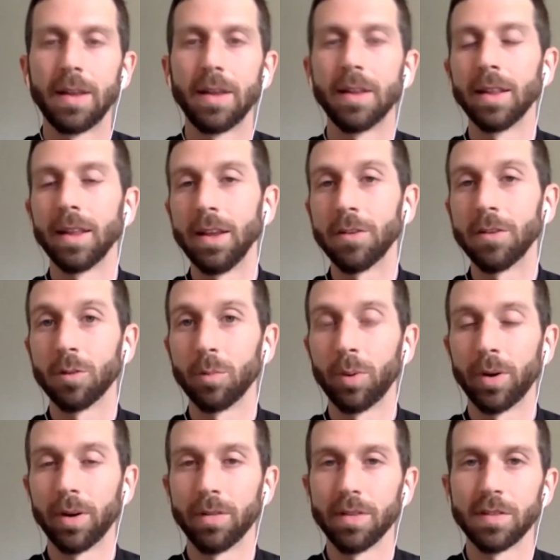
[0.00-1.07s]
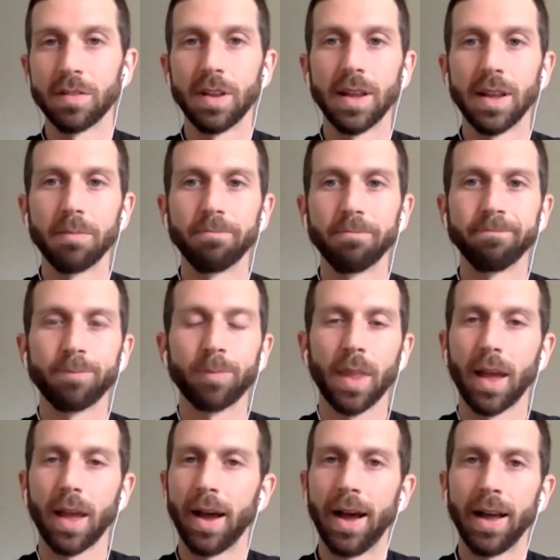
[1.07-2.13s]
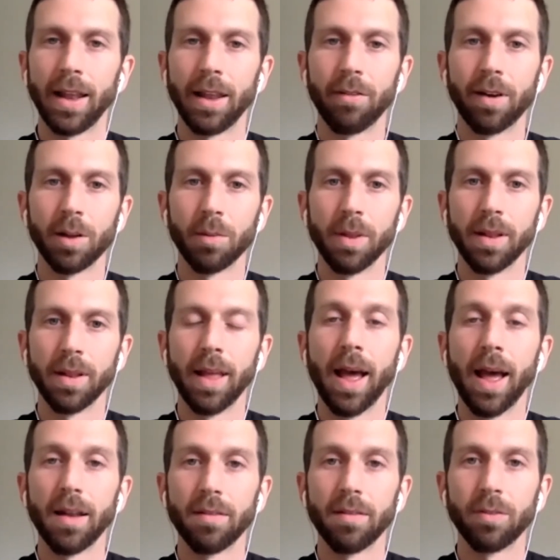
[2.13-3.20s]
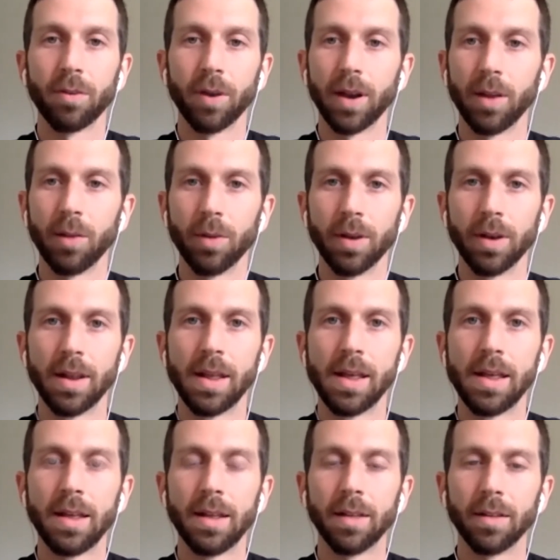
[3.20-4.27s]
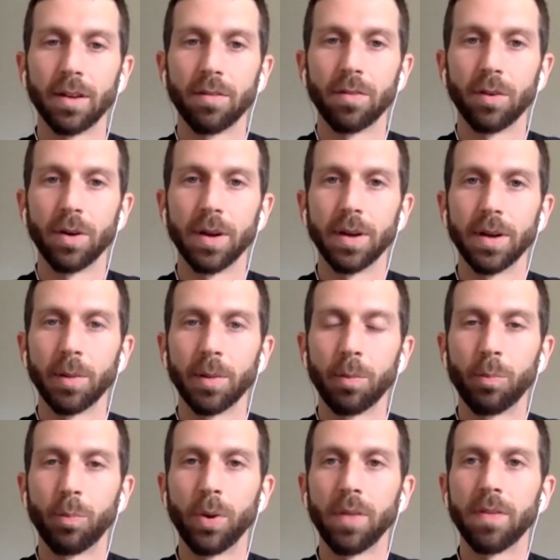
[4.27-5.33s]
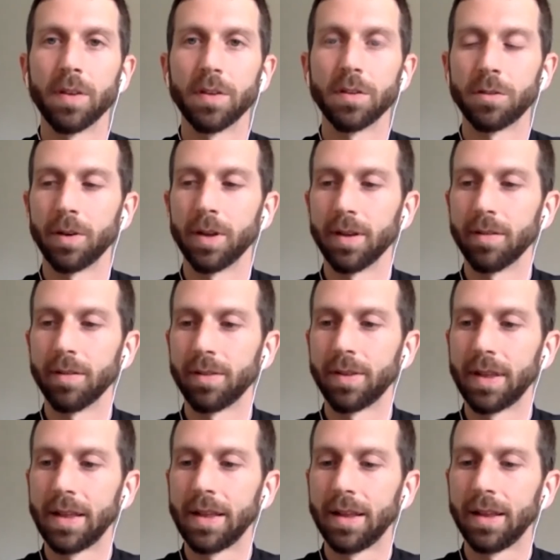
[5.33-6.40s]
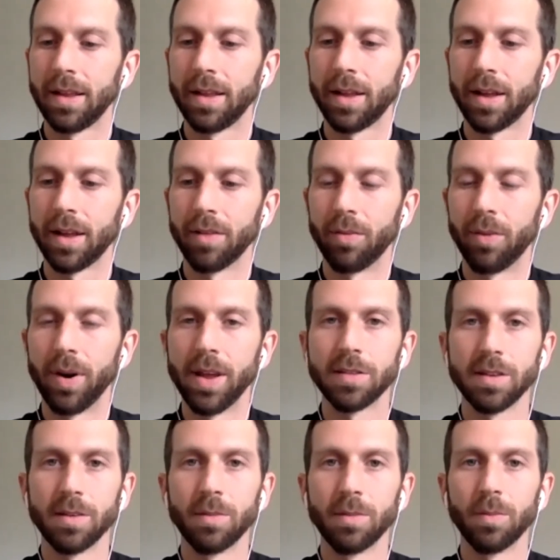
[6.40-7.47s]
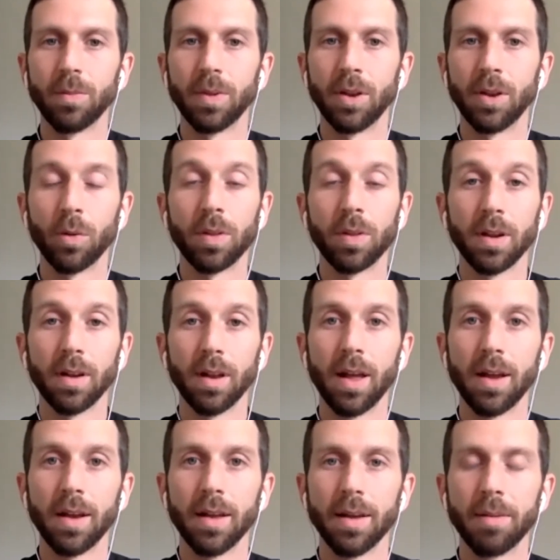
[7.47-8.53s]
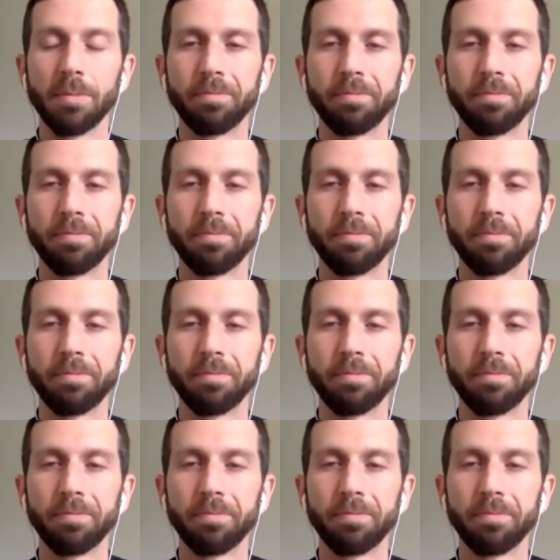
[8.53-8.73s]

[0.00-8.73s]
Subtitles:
in the eastern part of the state. Highly recommend that for anyone looking for a brief history of race in North Carolina.